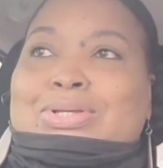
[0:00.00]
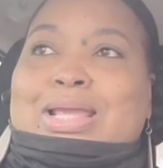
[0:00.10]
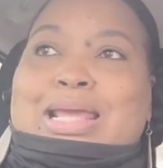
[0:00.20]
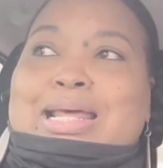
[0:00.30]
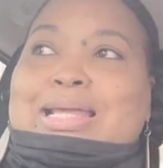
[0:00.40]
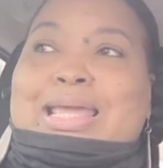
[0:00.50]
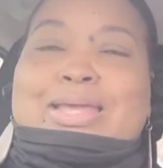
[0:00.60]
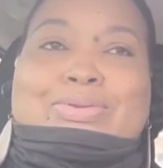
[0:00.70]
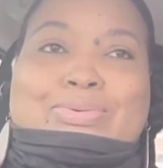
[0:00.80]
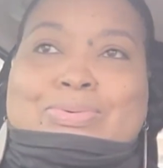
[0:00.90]
And I
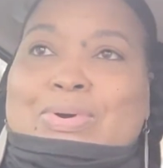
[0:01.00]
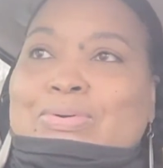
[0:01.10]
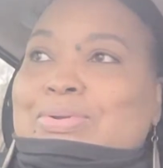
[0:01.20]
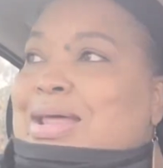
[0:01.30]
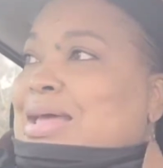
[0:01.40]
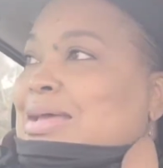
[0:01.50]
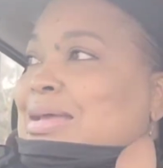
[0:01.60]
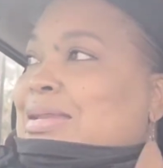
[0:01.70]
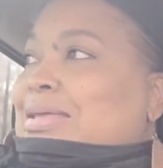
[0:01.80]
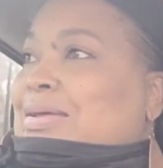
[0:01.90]
can't do
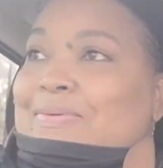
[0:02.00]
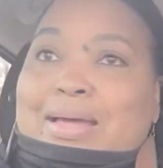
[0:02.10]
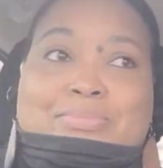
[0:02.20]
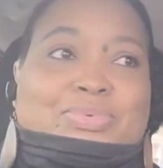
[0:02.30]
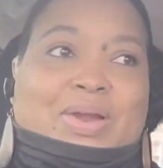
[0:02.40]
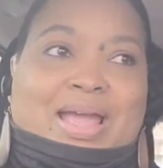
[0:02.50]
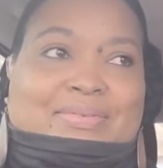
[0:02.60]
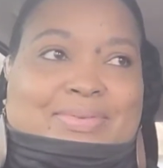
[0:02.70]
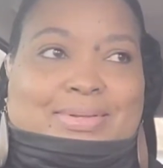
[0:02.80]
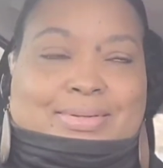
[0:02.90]
online if I'm
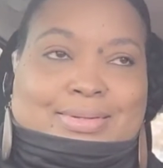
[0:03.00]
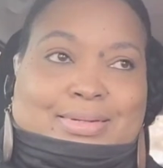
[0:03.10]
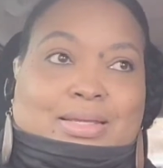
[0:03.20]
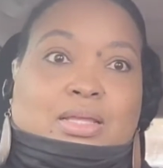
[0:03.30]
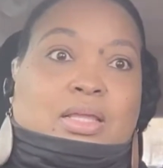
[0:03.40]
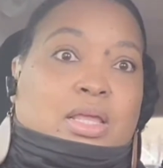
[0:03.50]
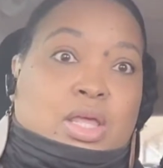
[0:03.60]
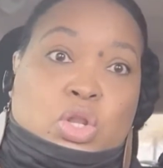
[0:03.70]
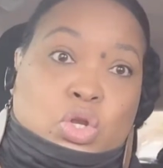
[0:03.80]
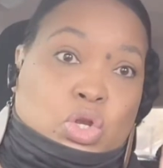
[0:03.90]
driving.
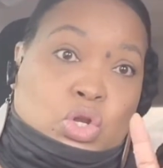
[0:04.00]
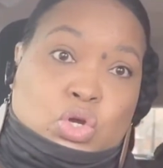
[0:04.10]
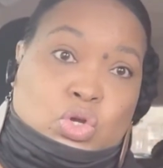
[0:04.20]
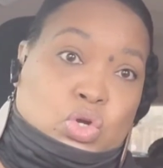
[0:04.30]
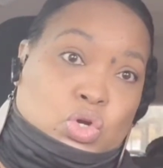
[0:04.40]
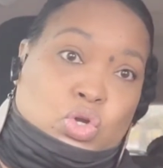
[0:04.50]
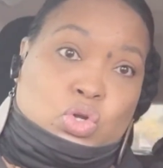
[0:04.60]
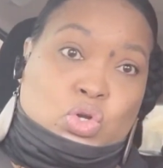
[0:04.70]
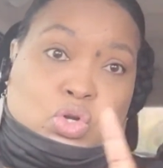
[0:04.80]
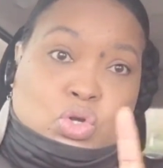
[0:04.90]
No, no,
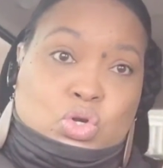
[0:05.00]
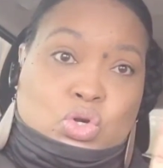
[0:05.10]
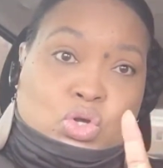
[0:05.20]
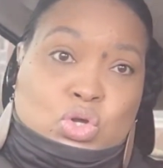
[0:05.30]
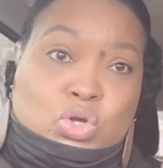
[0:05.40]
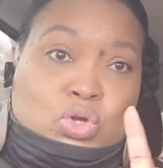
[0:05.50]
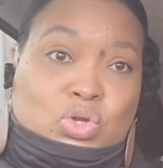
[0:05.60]
no, no, no.